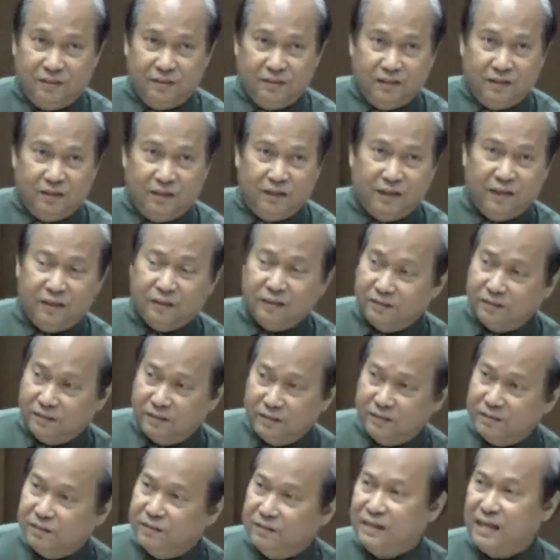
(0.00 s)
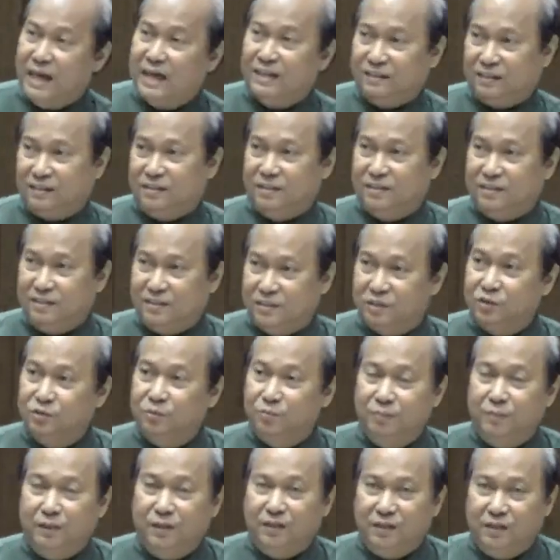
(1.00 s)
And that
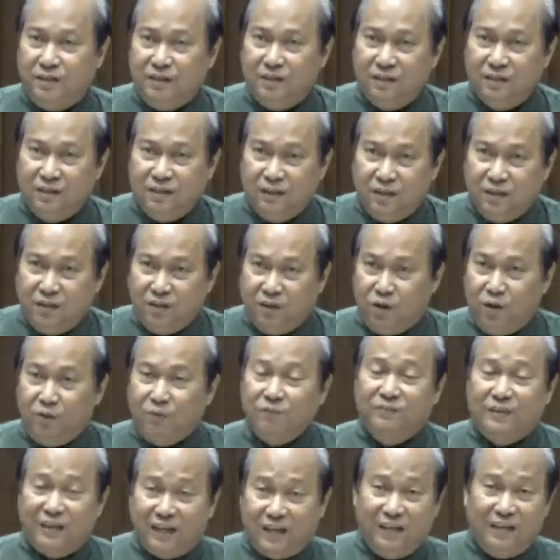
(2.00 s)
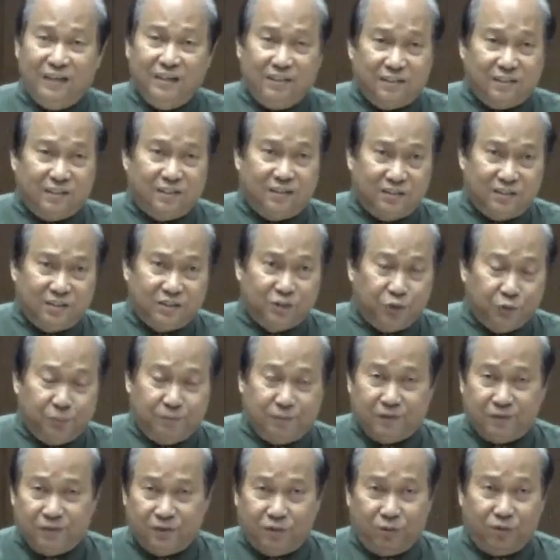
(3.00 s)
should be of greater
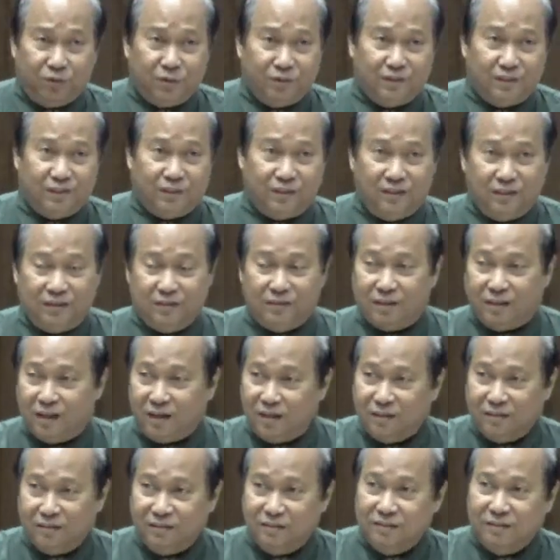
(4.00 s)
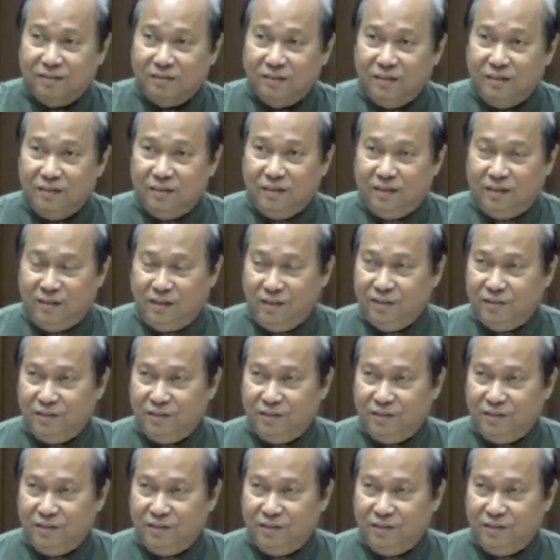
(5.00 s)
superiority than in the